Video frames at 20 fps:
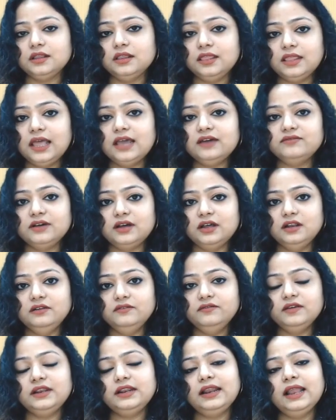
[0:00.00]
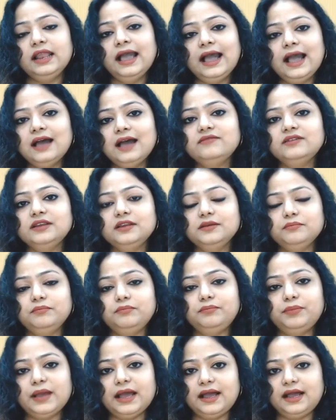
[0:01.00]
level will have an
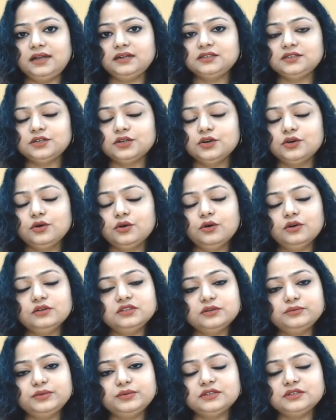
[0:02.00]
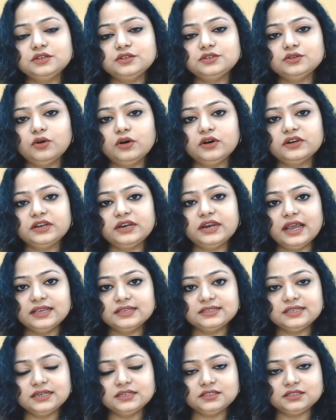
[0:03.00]
impact on the business
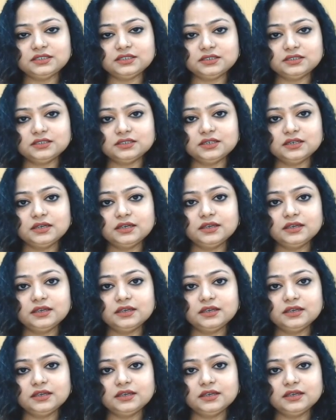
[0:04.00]
organization.